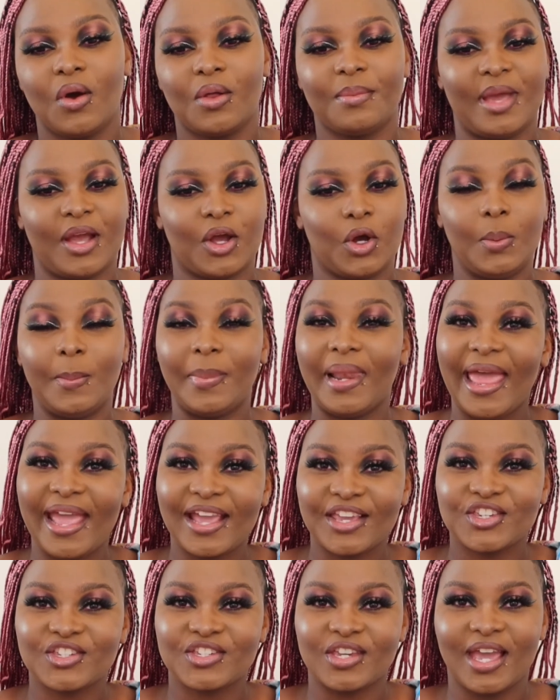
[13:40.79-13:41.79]
my
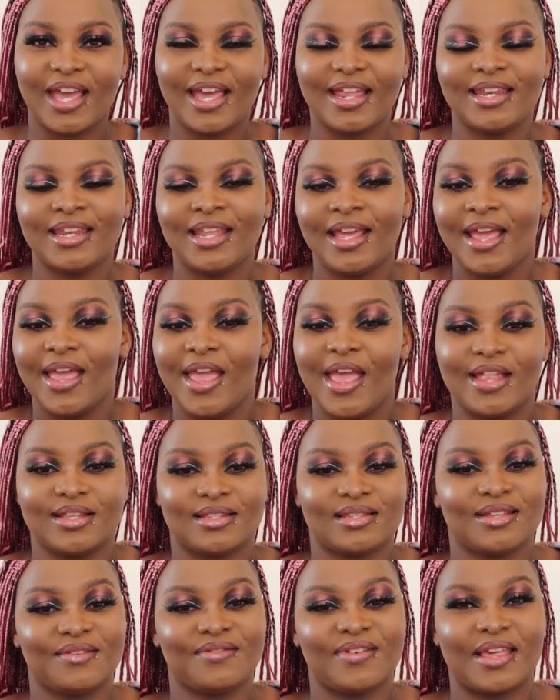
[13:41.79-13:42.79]
complexion and
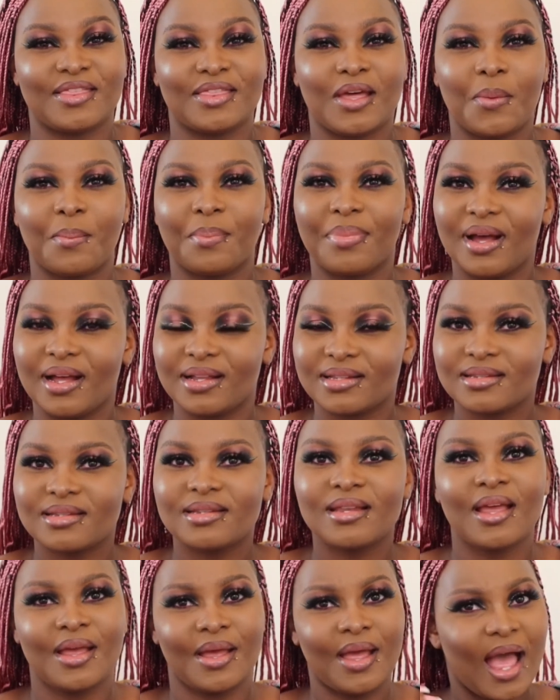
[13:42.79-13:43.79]
stuff like that,
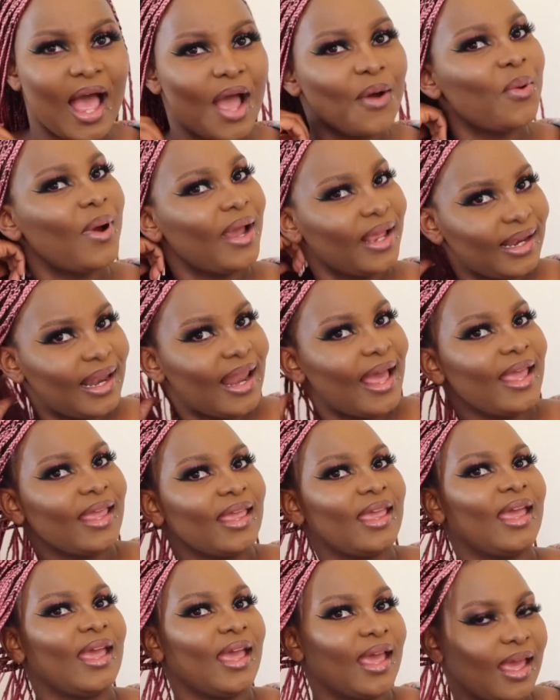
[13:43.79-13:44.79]
but I quite
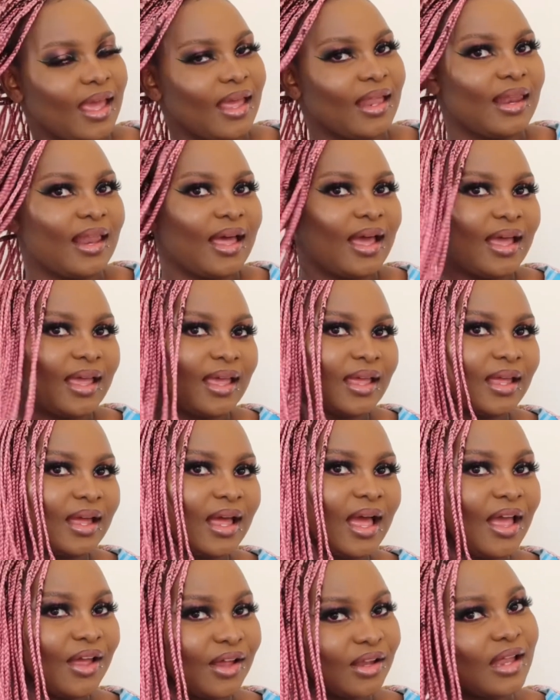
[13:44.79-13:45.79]
like it. Like,
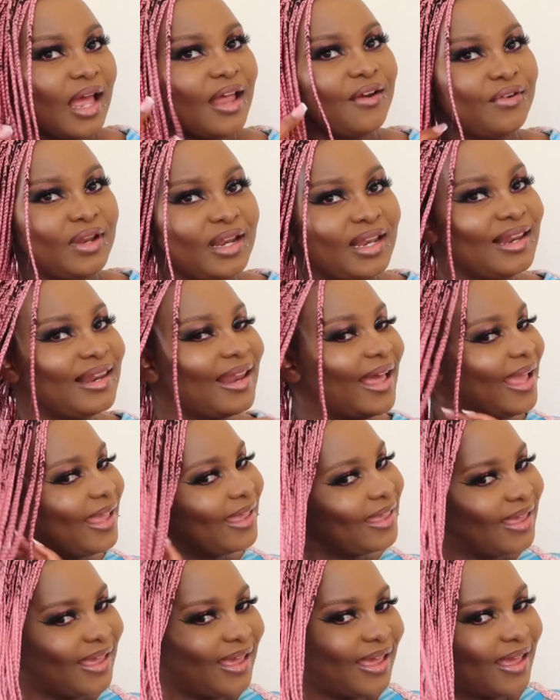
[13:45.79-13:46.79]
I really
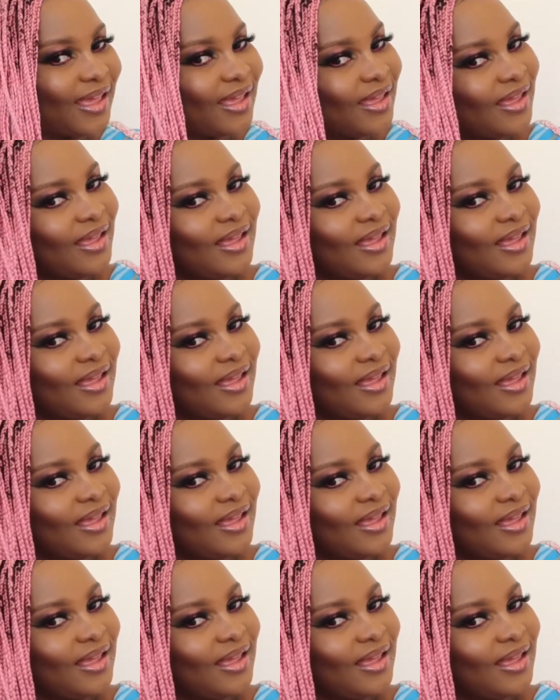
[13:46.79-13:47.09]
like it.